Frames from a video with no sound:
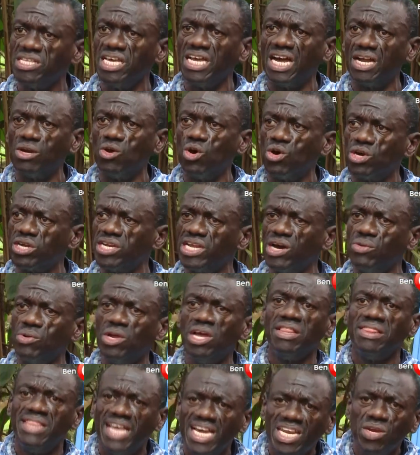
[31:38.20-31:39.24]
their lockdown.
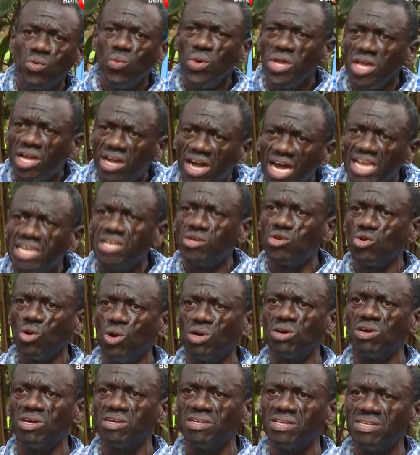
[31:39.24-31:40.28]
Then we can
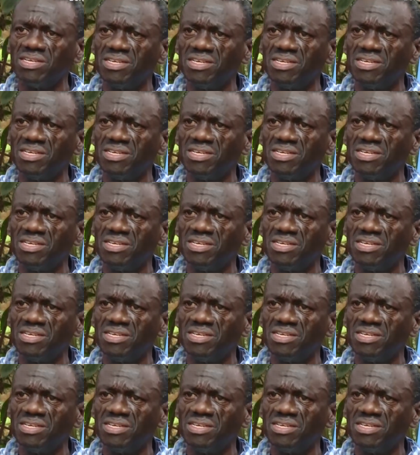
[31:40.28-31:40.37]
talk.